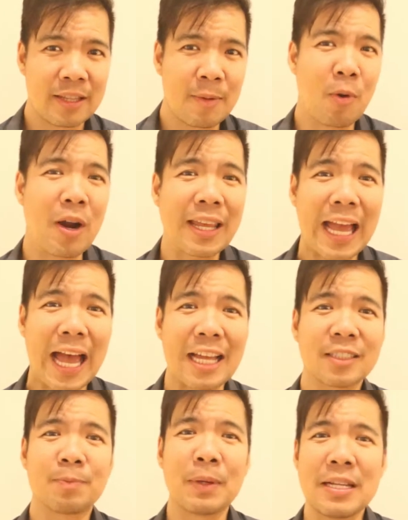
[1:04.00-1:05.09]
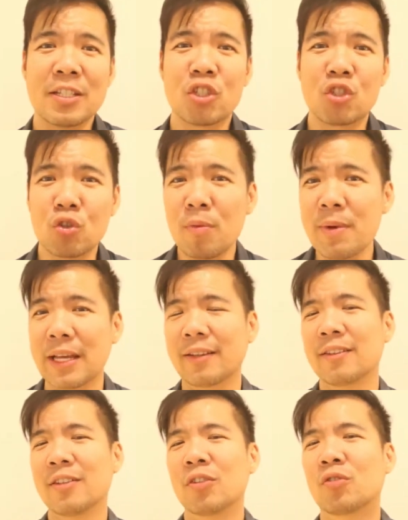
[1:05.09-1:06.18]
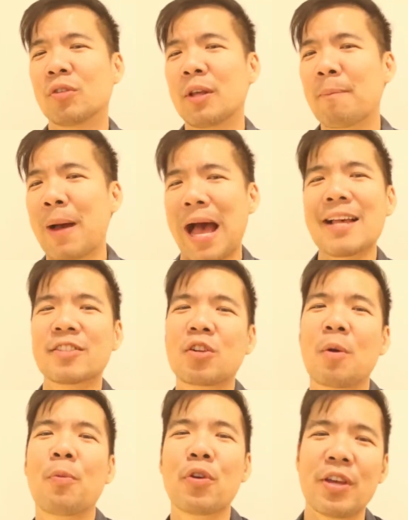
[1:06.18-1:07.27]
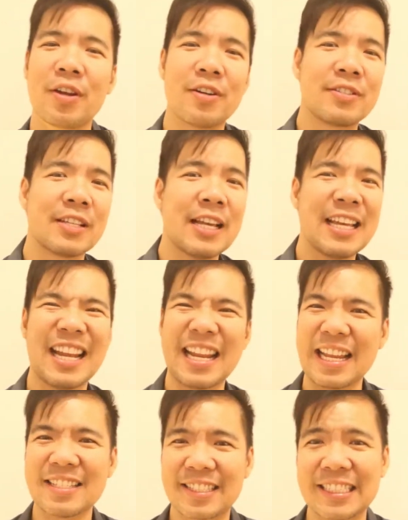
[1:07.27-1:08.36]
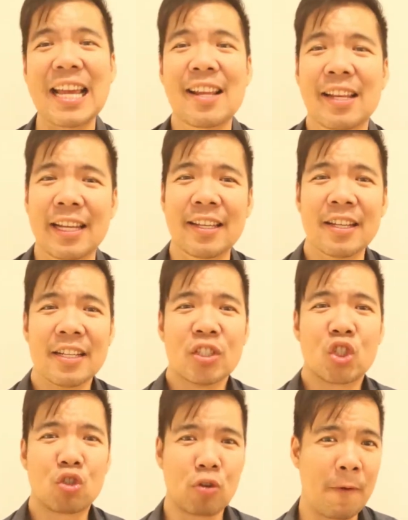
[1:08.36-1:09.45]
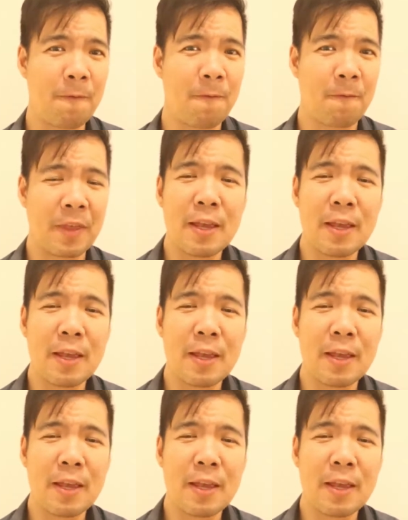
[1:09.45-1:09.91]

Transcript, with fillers: The market has been zooming through the past couple of years in an insanely swift,